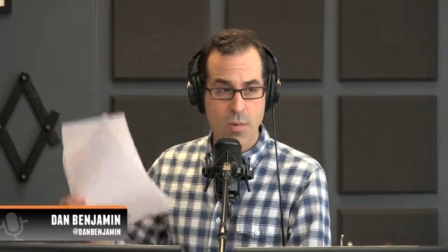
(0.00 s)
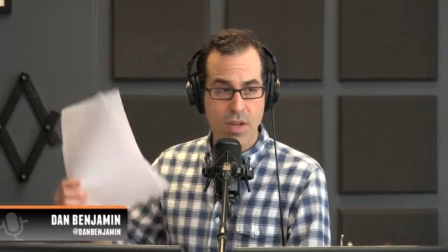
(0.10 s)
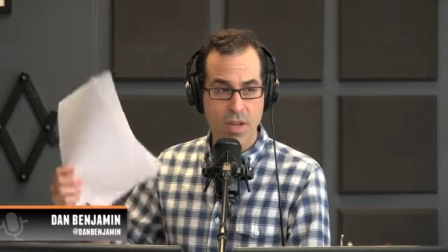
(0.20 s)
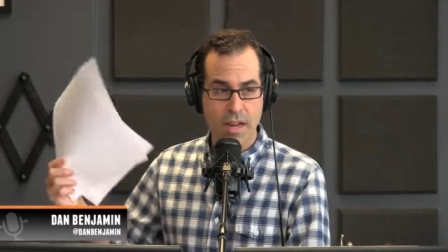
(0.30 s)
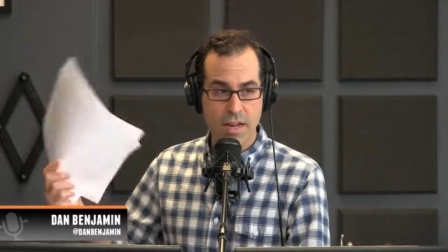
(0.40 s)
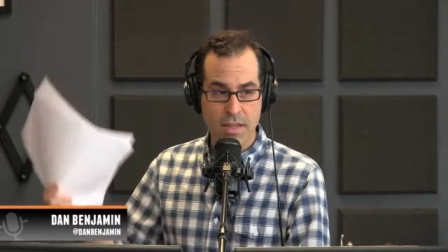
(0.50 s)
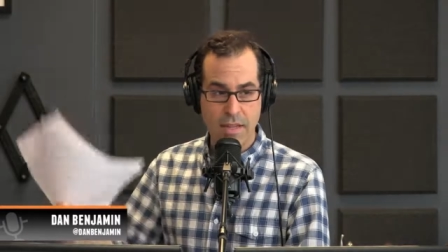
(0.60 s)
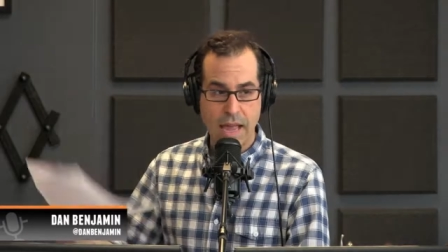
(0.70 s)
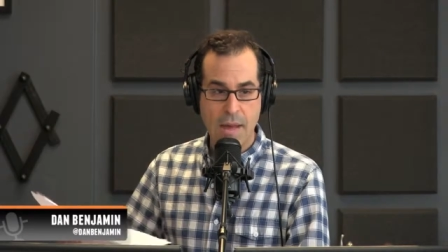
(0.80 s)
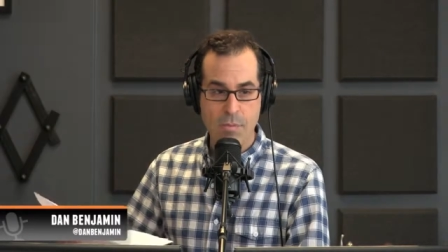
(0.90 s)
We could get a
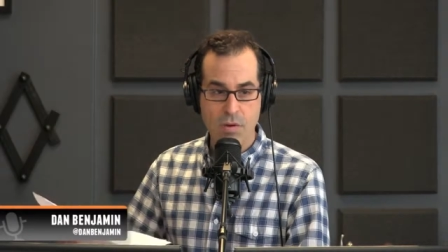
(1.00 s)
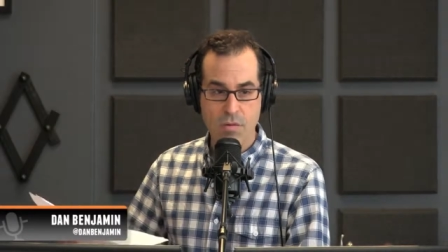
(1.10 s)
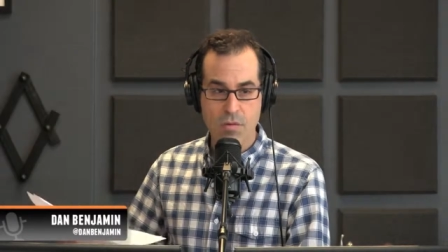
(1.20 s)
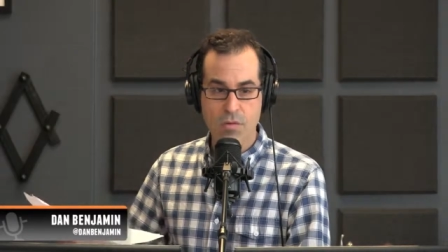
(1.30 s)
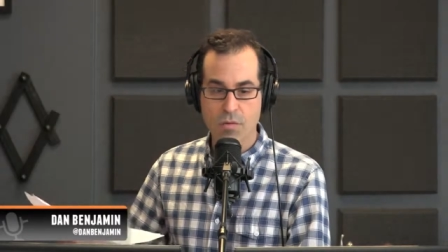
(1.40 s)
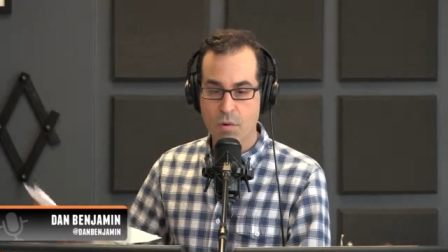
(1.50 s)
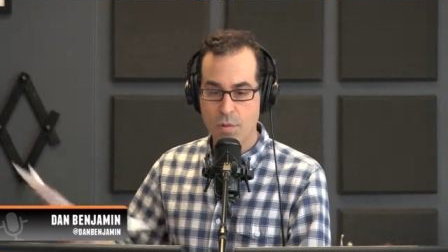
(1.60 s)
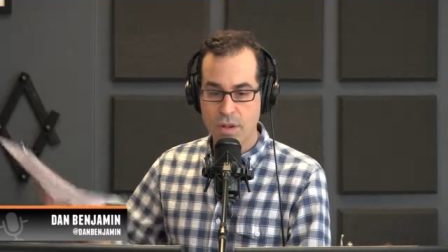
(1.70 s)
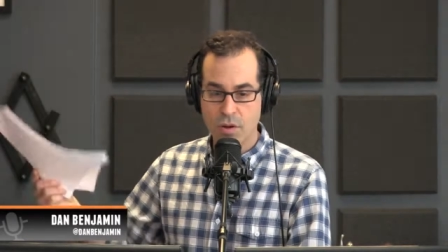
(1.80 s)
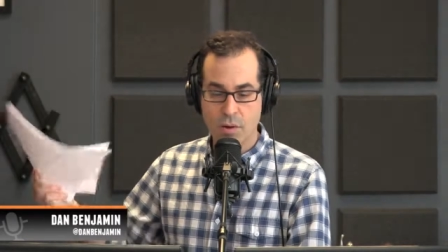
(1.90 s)
camera crew.
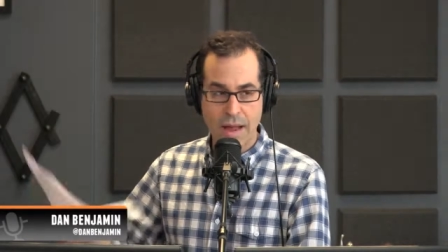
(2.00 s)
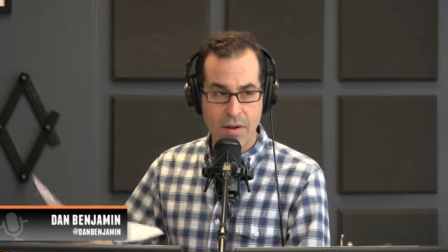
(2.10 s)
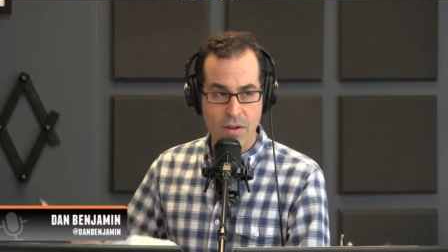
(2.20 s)
We could go out